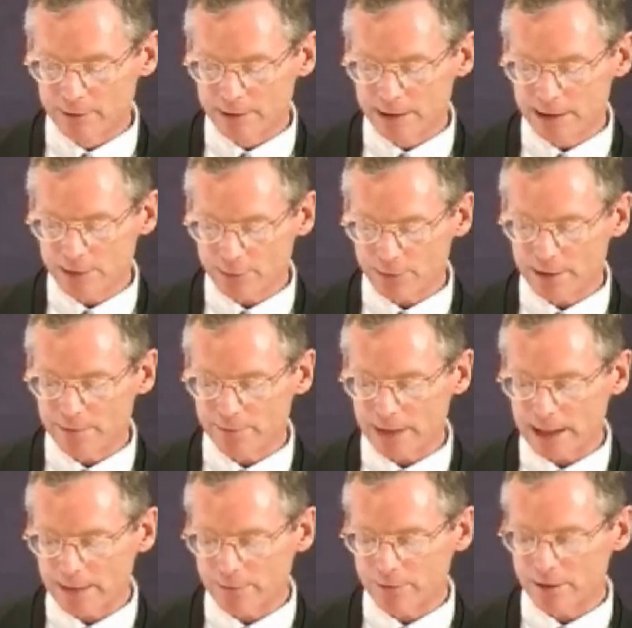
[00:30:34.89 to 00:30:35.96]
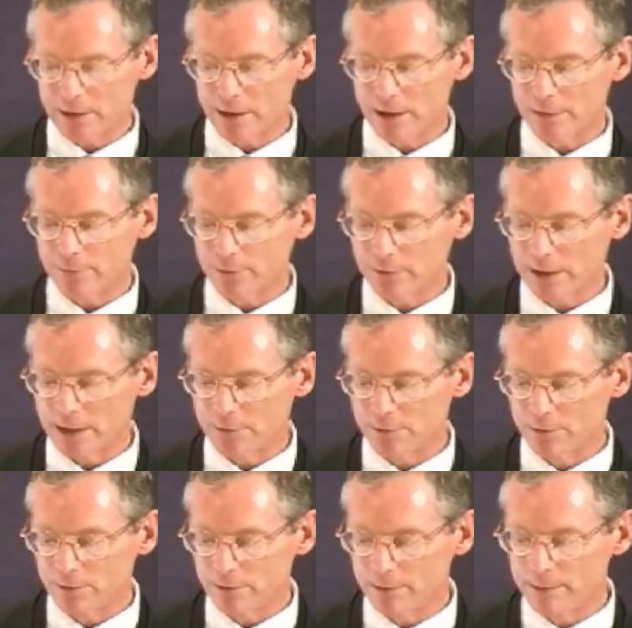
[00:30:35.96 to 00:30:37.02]
increased asset
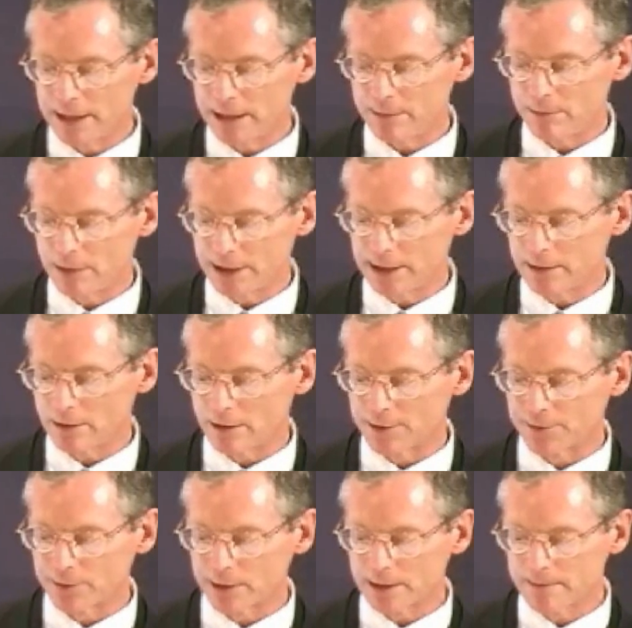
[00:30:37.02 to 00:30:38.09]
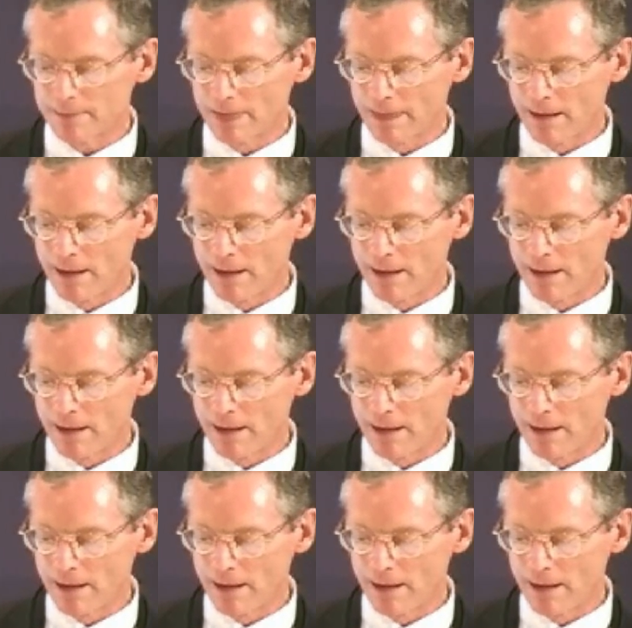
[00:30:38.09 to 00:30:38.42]
confiscation to abate money laundering